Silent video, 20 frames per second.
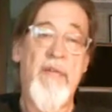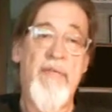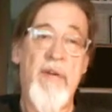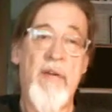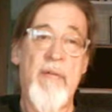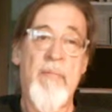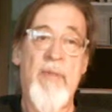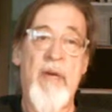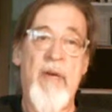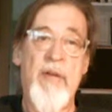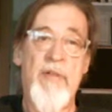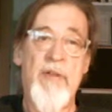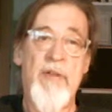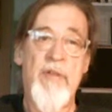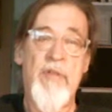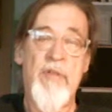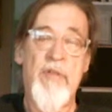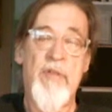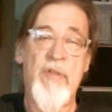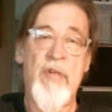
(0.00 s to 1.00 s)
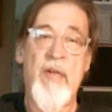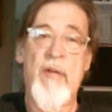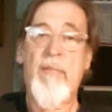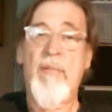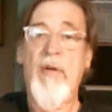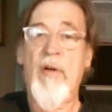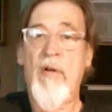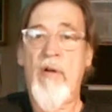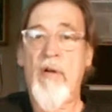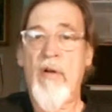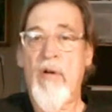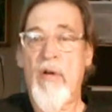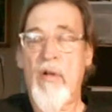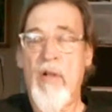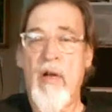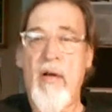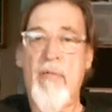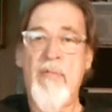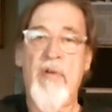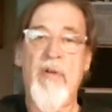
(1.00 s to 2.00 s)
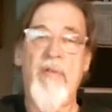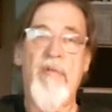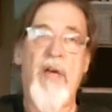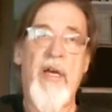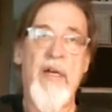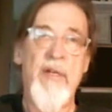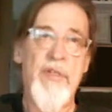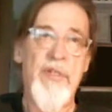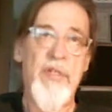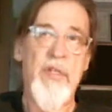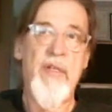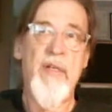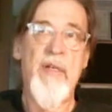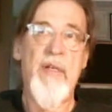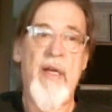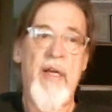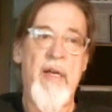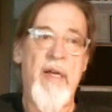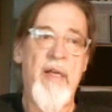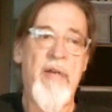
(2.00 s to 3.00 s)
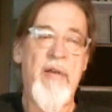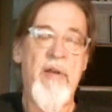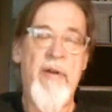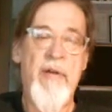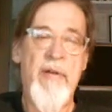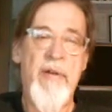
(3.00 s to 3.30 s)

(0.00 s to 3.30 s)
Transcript: so forth. They reject that.